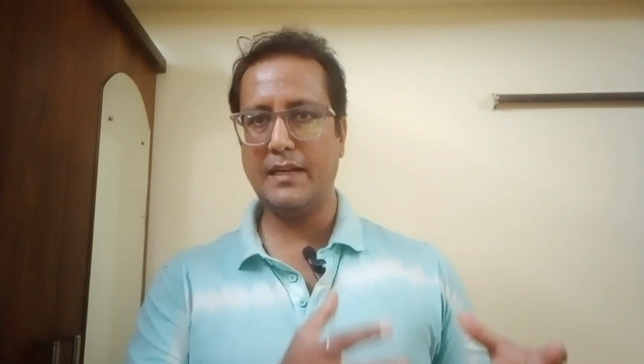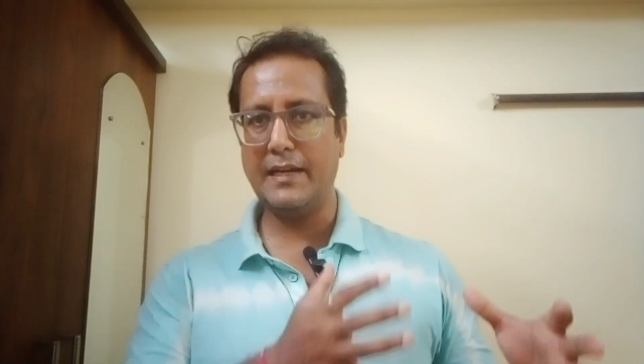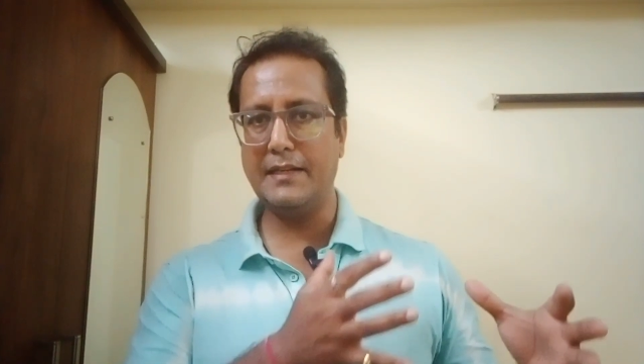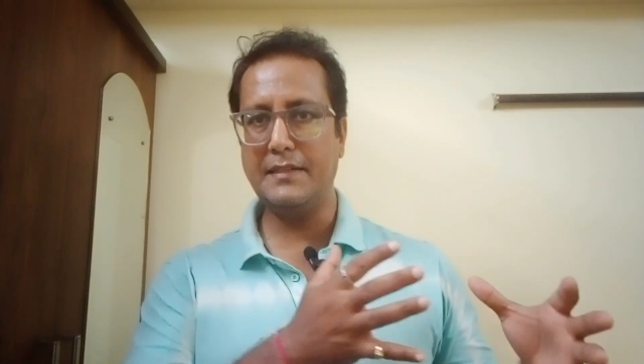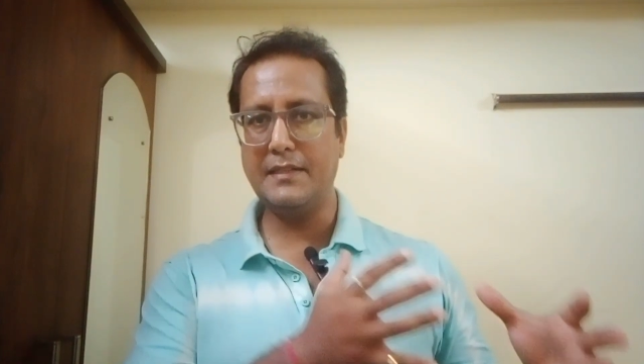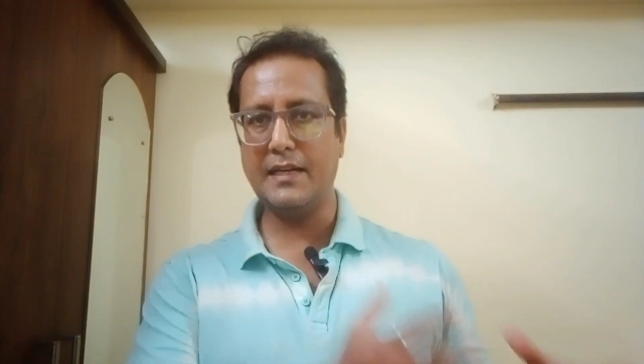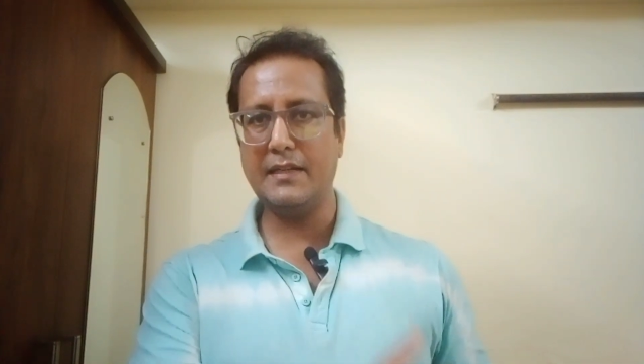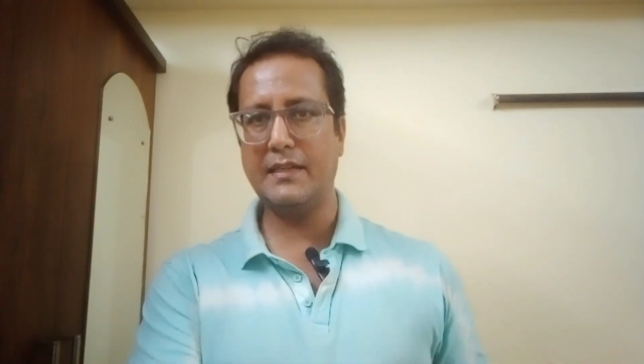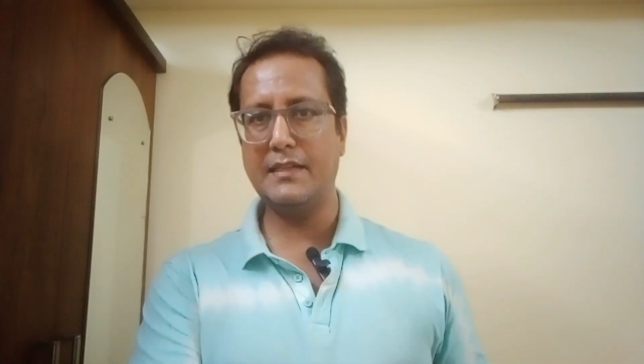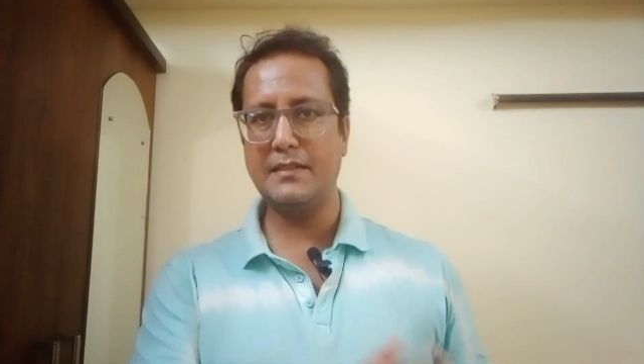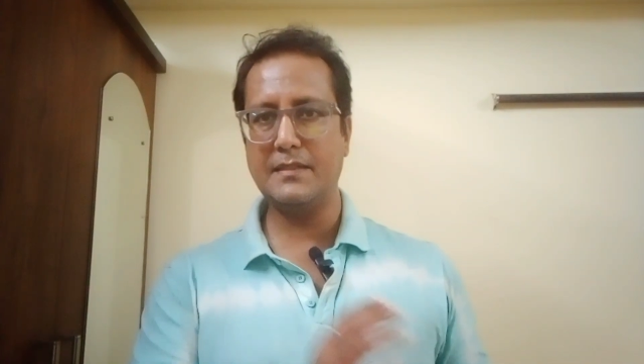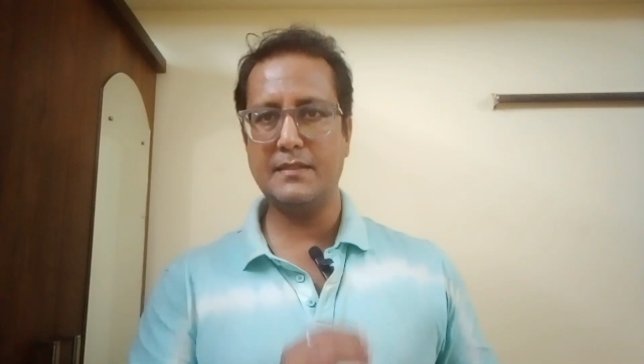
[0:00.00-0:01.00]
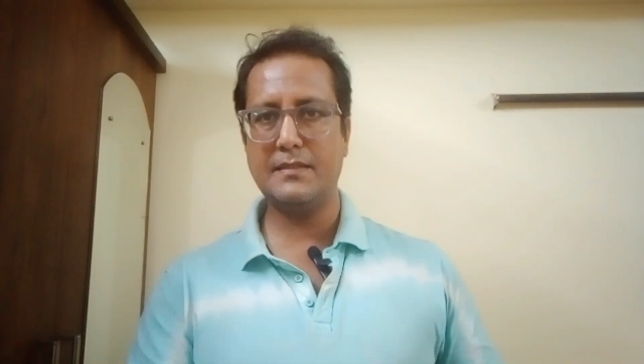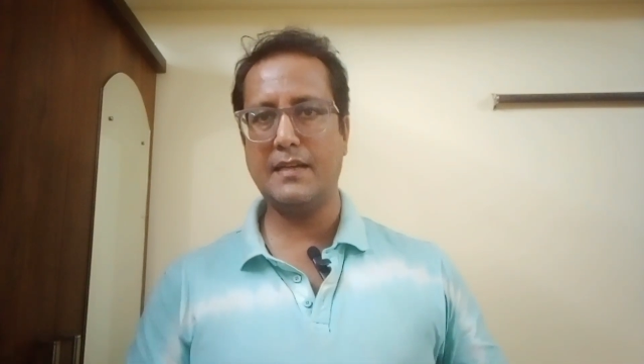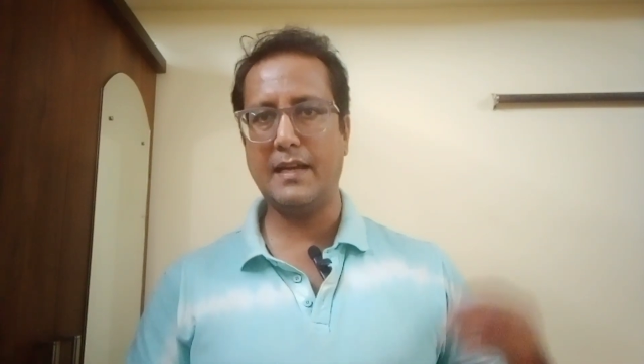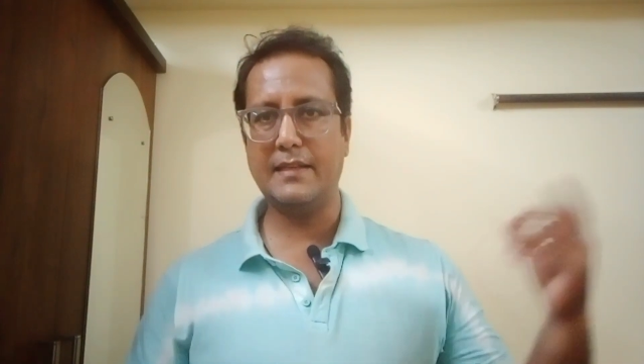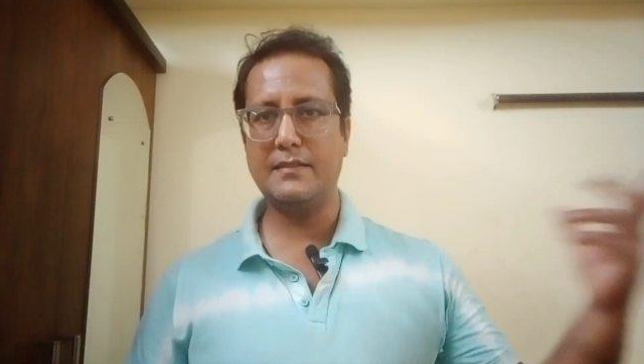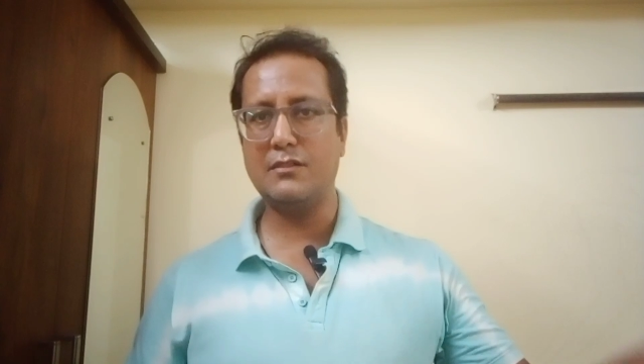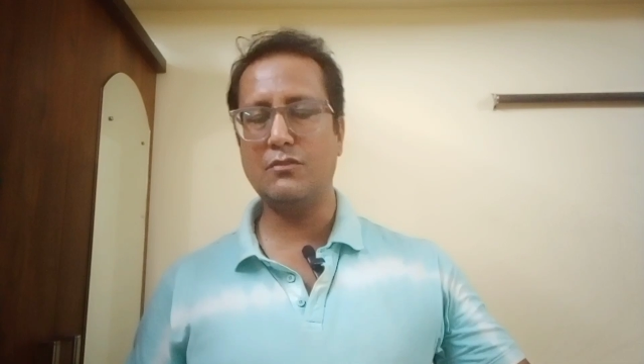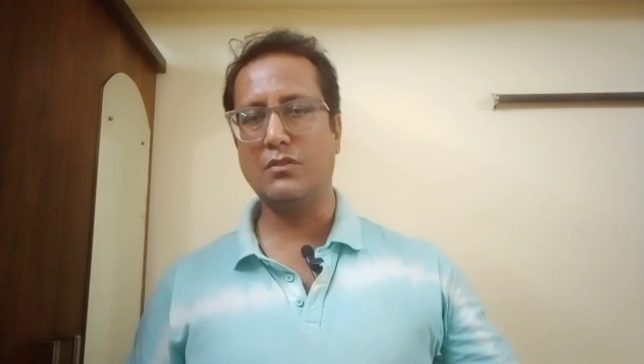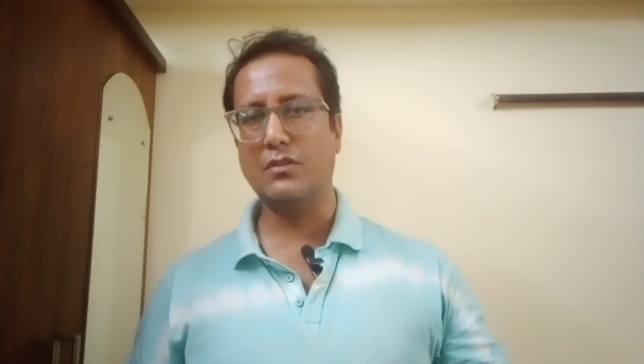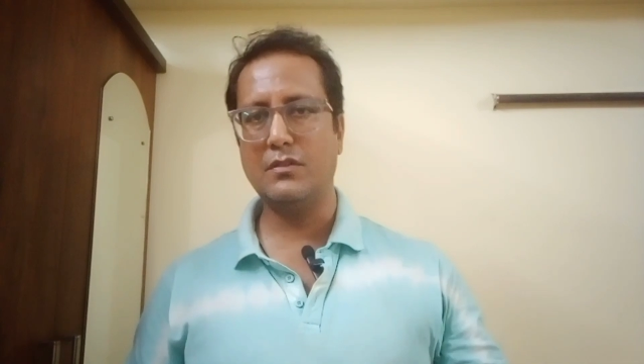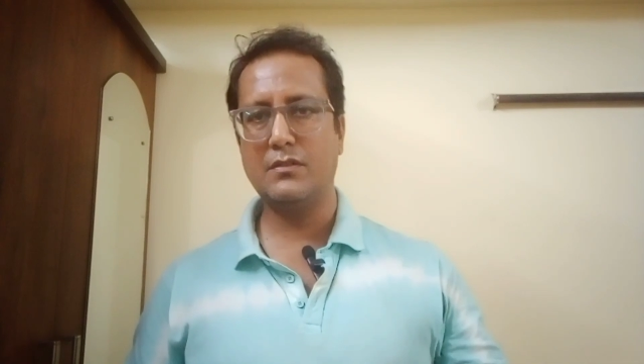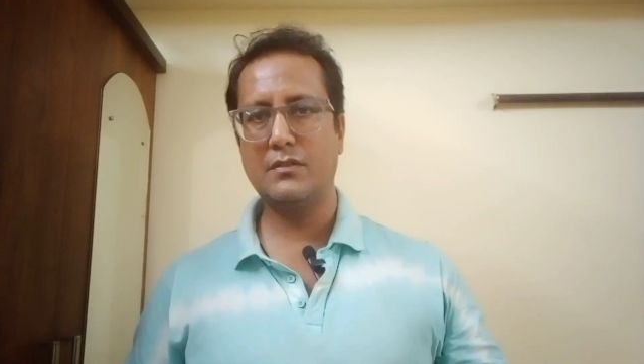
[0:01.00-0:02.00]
entire interest as your